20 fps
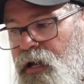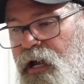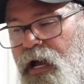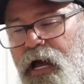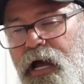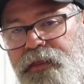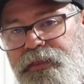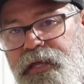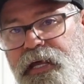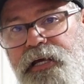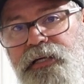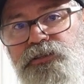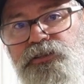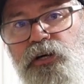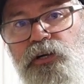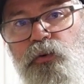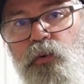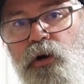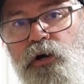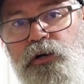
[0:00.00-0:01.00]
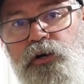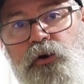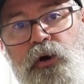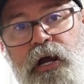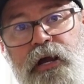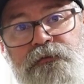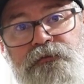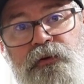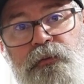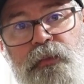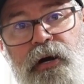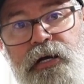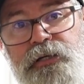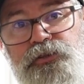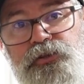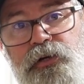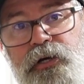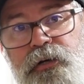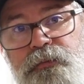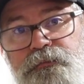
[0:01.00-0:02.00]
I think it's gonna work great for my
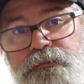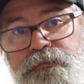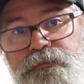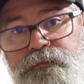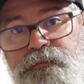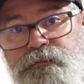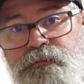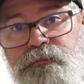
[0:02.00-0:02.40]
trip.